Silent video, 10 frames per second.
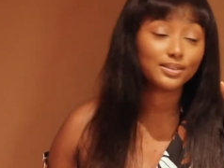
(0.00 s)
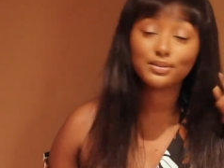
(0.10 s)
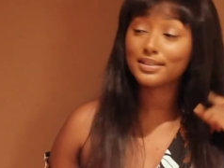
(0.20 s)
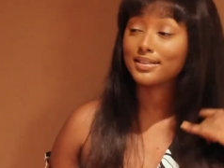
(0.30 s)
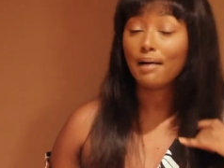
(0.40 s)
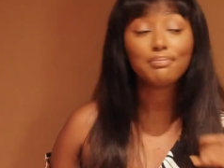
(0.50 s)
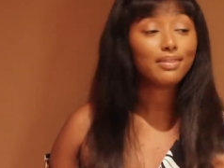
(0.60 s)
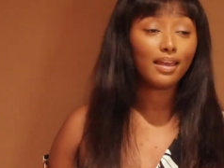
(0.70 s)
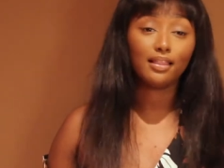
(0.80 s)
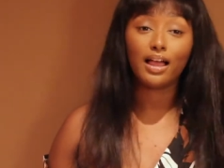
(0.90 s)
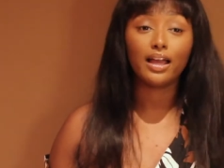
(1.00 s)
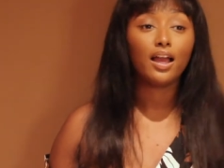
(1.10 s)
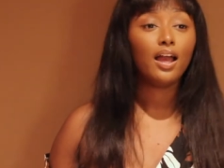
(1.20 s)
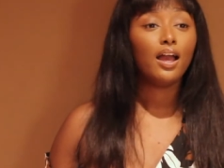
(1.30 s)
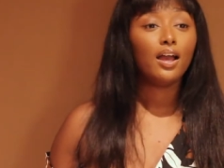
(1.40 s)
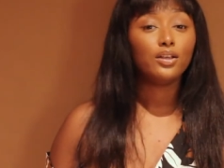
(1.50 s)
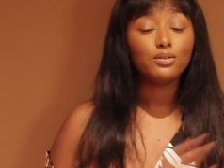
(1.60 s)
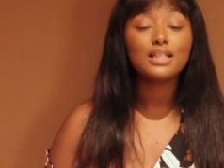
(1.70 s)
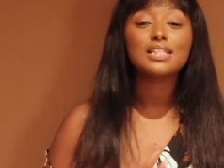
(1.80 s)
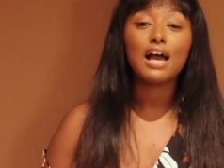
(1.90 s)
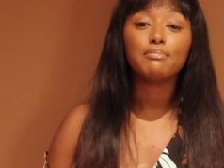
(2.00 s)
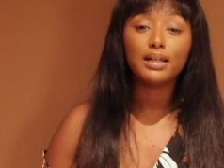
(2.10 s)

Do something. Like, you need to have